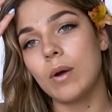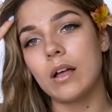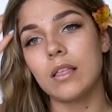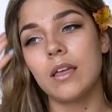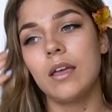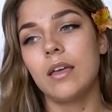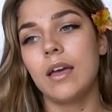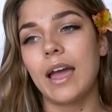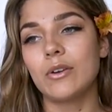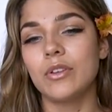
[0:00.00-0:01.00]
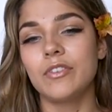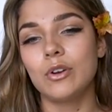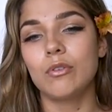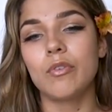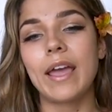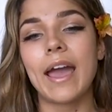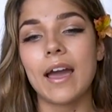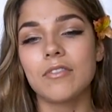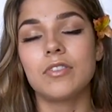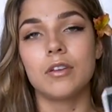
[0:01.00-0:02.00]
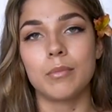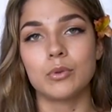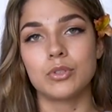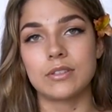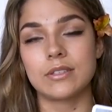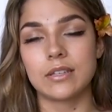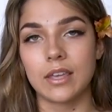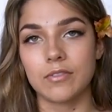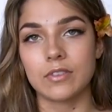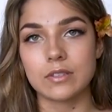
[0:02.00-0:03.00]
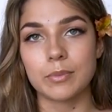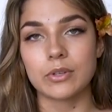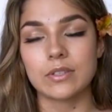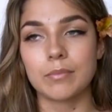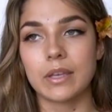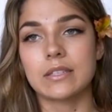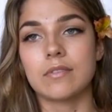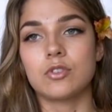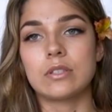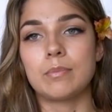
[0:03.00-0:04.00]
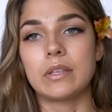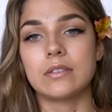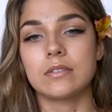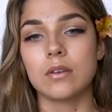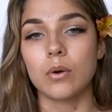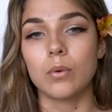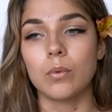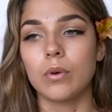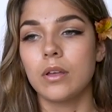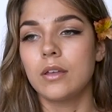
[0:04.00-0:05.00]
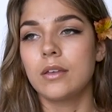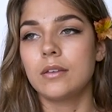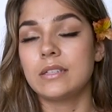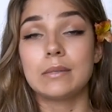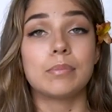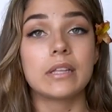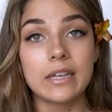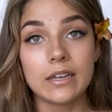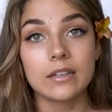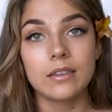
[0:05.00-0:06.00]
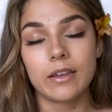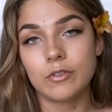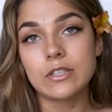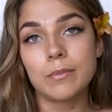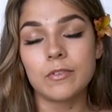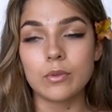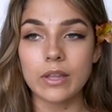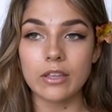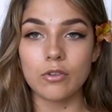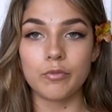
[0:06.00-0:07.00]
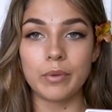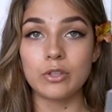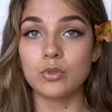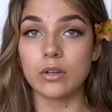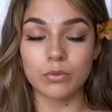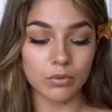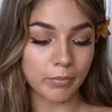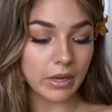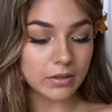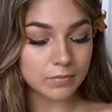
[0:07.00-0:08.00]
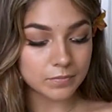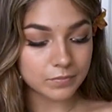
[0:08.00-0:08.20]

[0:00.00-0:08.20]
well, I don't even know if I have the emotions to give this person because I've just been so depleted. Like, for some of you, like, you've been drugged through the mud.